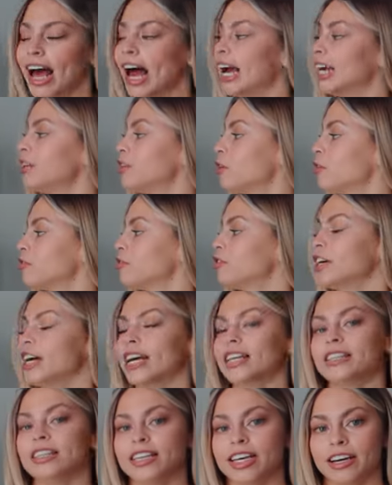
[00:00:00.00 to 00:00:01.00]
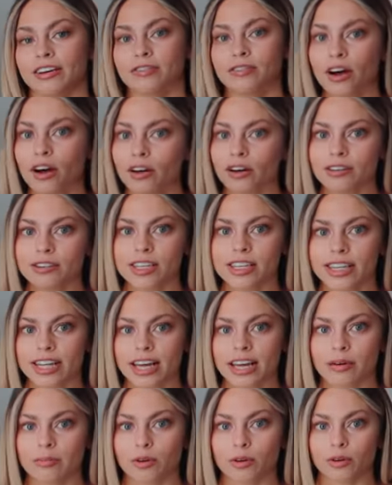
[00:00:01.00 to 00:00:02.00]
I don't forget to take photos in
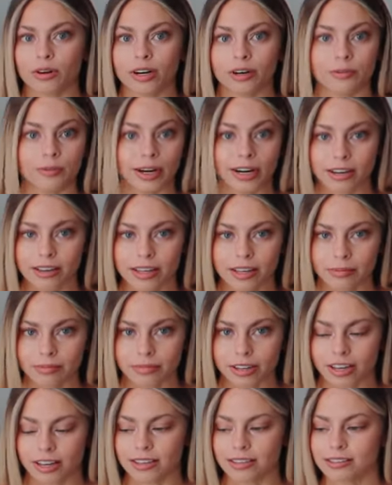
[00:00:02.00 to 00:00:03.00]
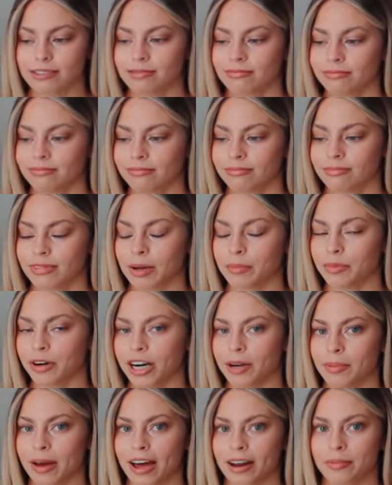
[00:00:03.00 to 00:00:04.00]
them or wear them because I'm
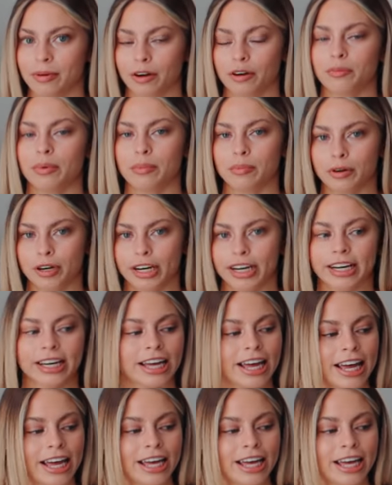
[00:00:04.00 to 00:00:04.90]
pretty bad about remembering